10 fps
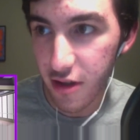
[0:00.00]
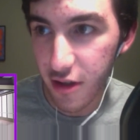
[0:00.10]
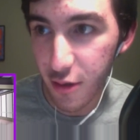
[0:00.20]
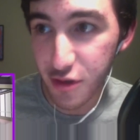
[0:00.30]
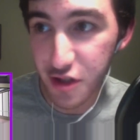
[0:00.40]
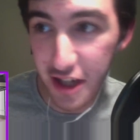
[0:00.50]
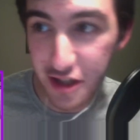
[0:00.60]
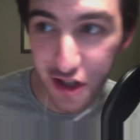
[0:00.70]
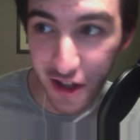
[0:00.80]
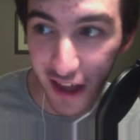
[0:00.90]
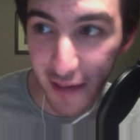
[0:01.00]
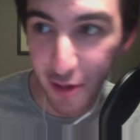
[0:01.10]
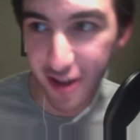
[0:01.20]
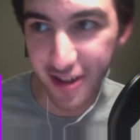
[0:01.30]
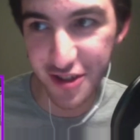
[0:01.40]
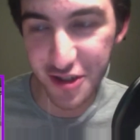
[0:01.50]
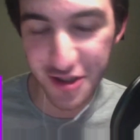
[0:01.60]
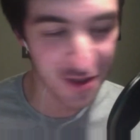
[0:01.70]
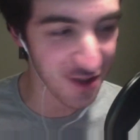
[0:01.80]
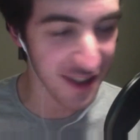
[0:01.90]
was nice collabing. She's
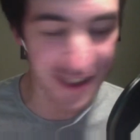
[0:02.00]
just like,